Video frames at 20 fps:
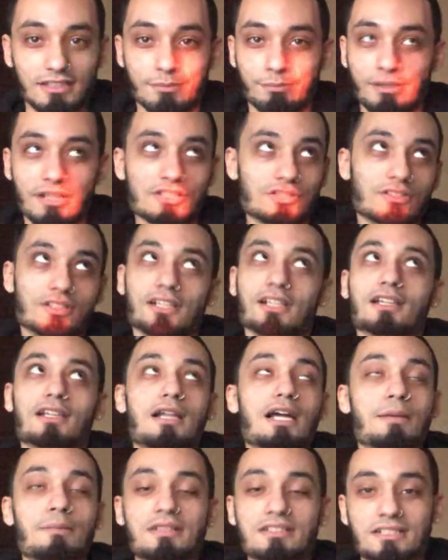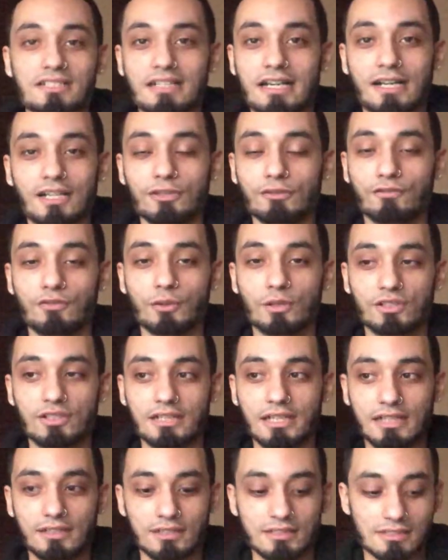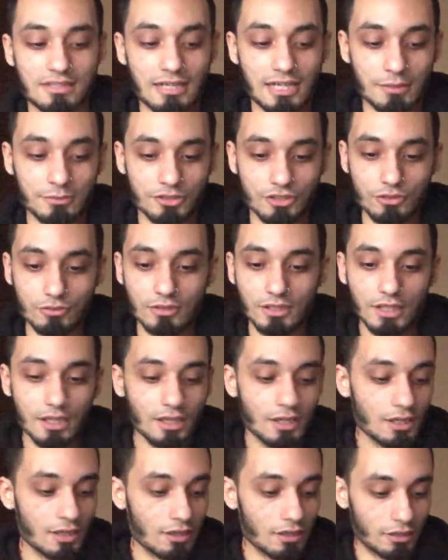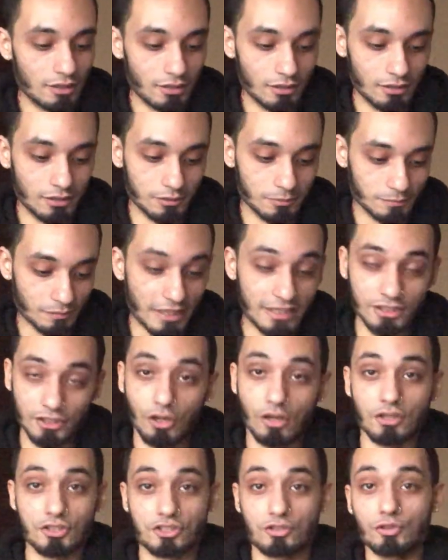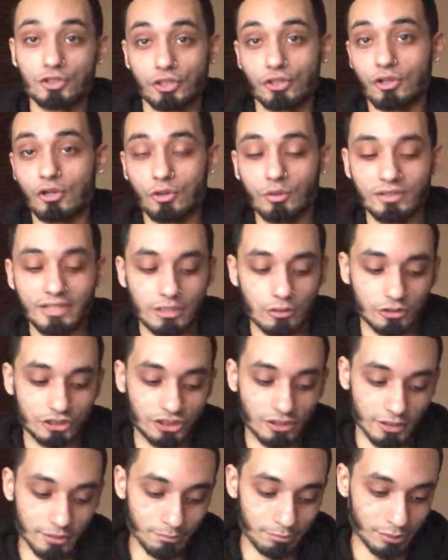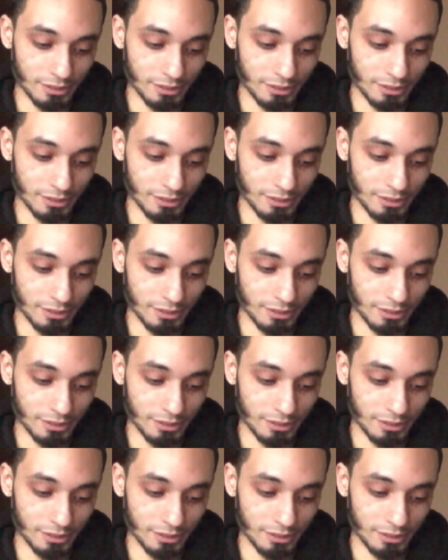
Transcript: It depends on the alignments and how you feel at the, at the time too, um, and also your own natal chart.